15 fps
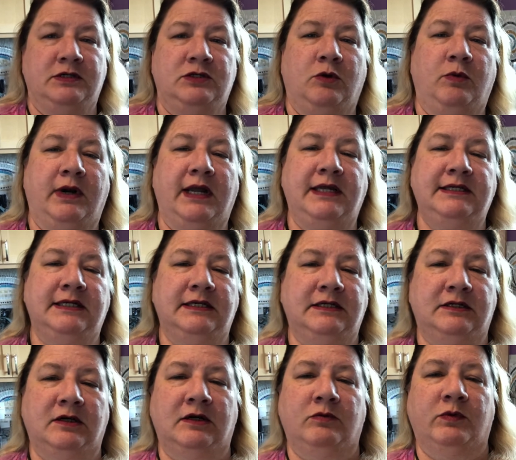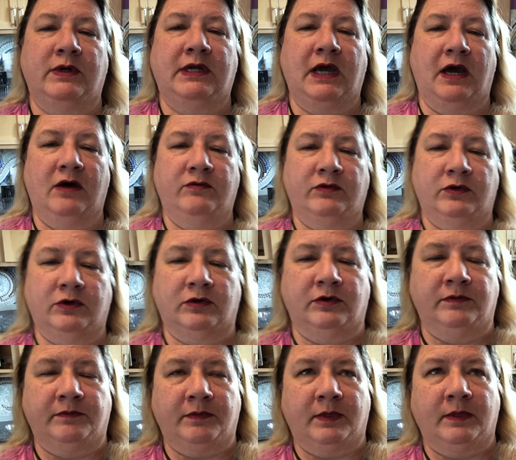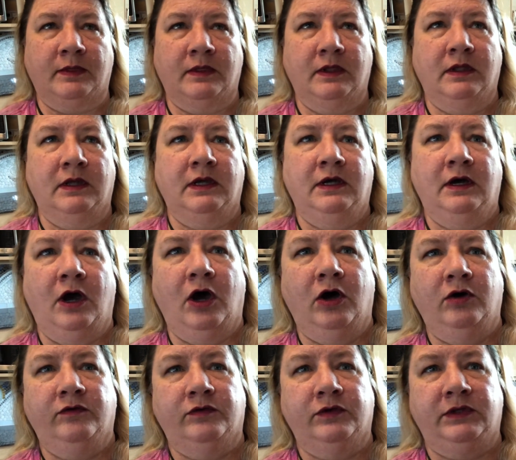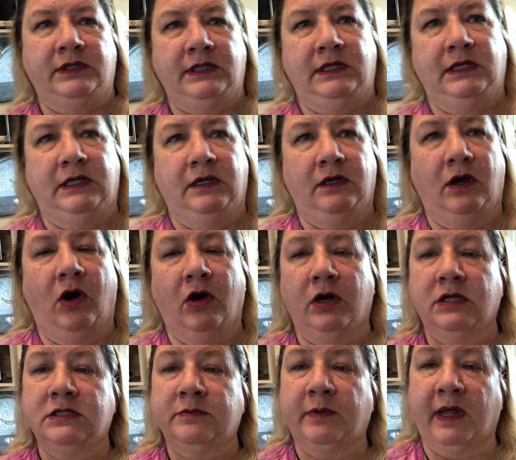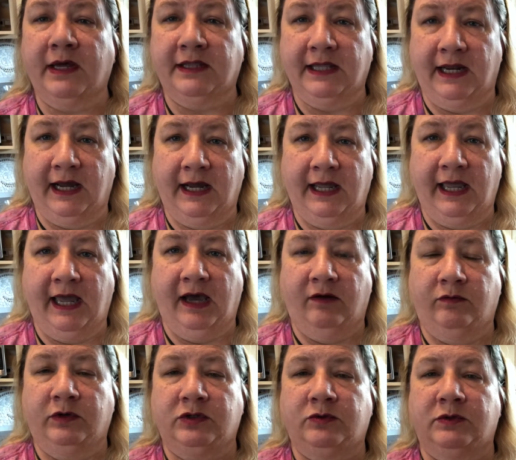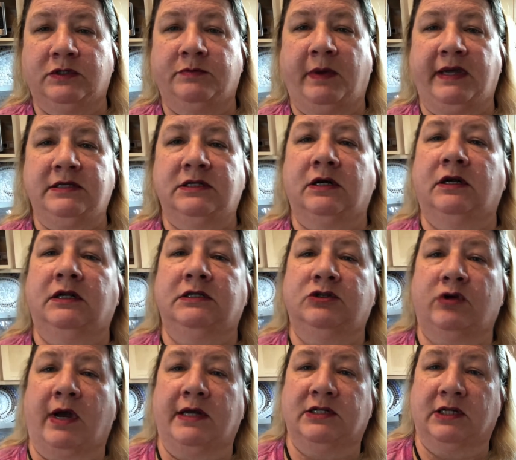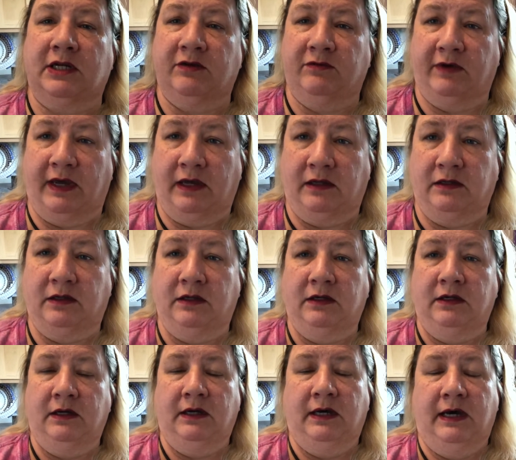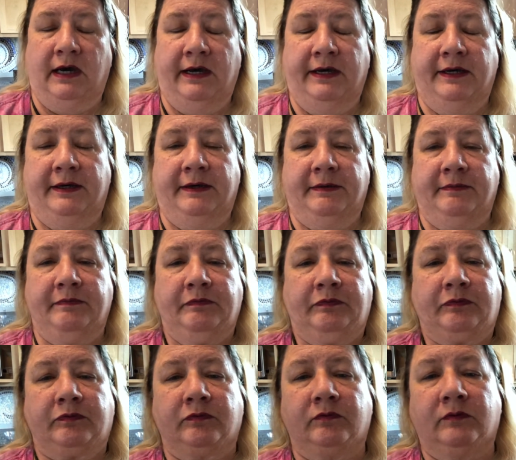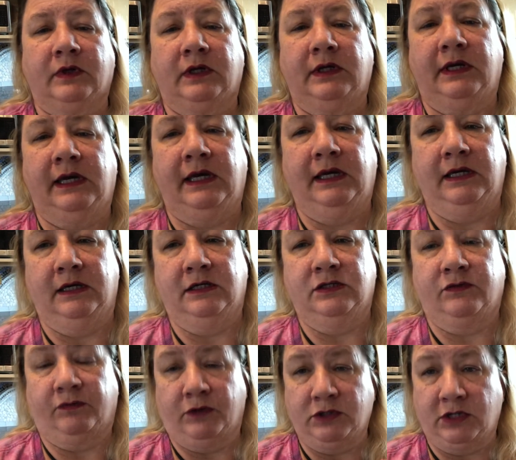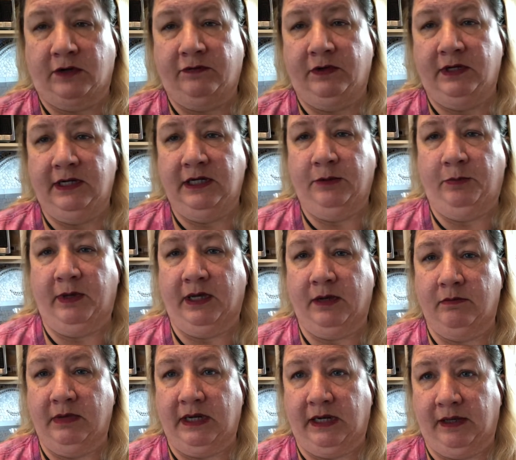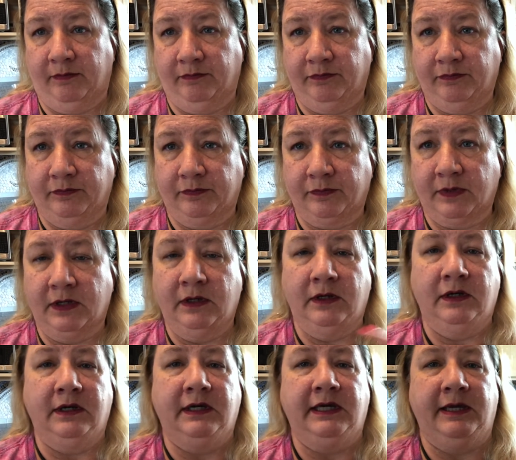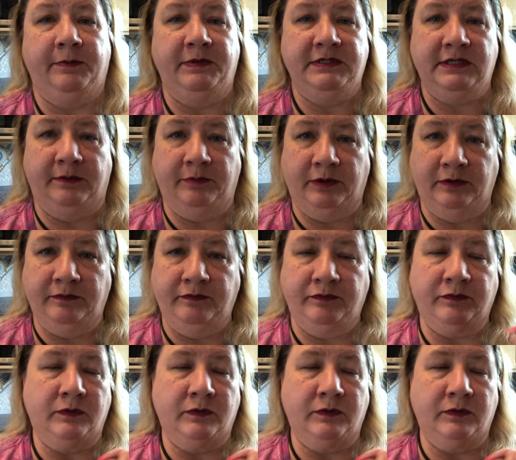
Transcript: So what I did to recover over the artist block that I have, which was based on a tragic event, um, is first off, you need to pick a medium. Keep it simple.